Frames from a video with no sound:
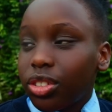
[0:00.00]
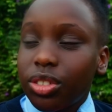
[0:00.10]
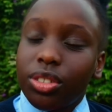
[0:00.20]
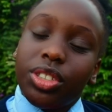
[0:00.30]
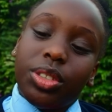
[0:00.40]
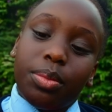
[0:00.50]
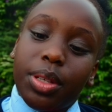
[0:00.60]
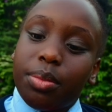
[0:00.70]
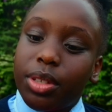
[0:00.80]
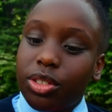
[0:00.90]
So she
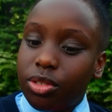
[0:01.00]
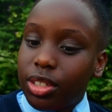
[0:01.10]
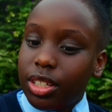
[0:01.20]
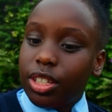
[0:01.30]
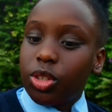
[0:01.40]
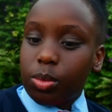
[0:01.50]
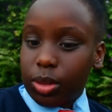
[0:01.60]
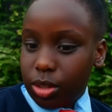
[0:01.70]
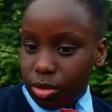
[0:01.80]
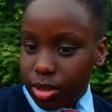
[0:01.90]
made me join Little
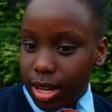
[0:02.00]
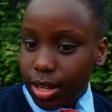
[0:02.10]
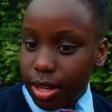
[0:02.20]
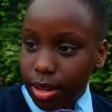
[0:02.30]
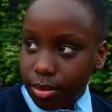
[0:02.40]
Miss Uganda.